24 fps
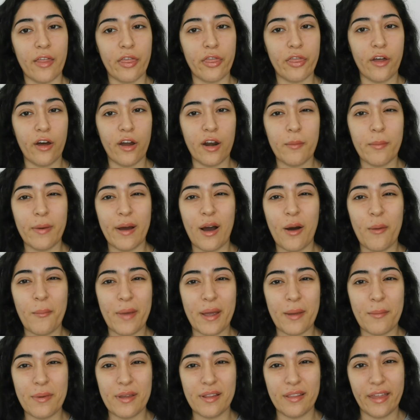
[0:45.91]
I thought
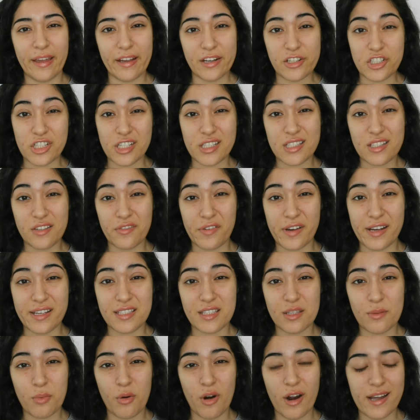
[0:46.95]
about maybe
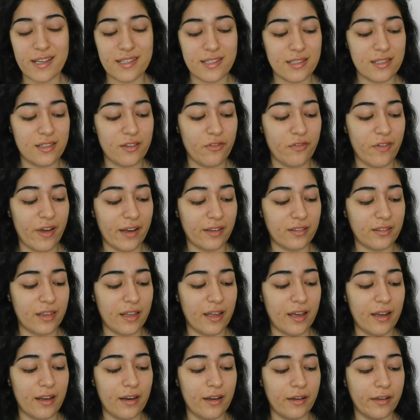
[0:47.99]
justifies the price, is the
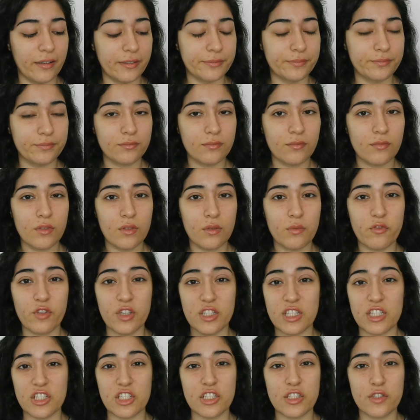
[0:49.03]
fact that
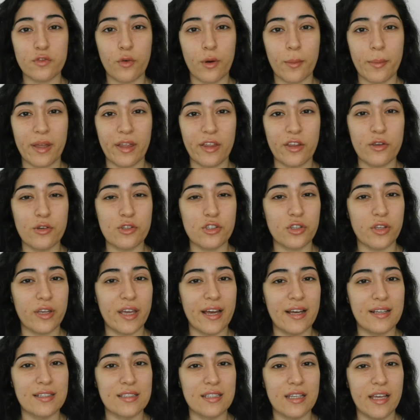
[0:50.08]
Physicians Formula
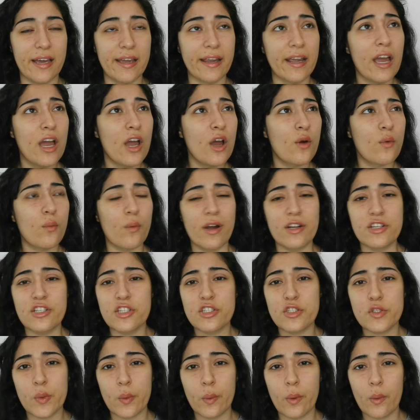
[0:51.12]
usually has
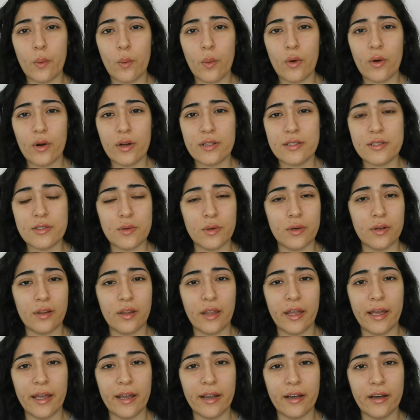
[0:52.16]
register rewards
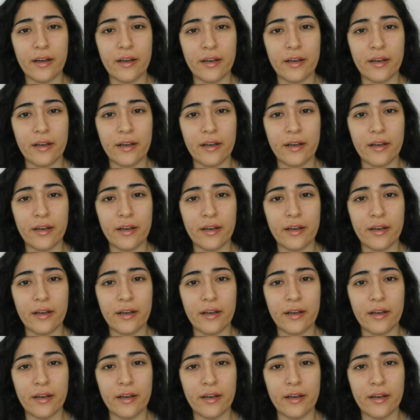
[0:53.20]
or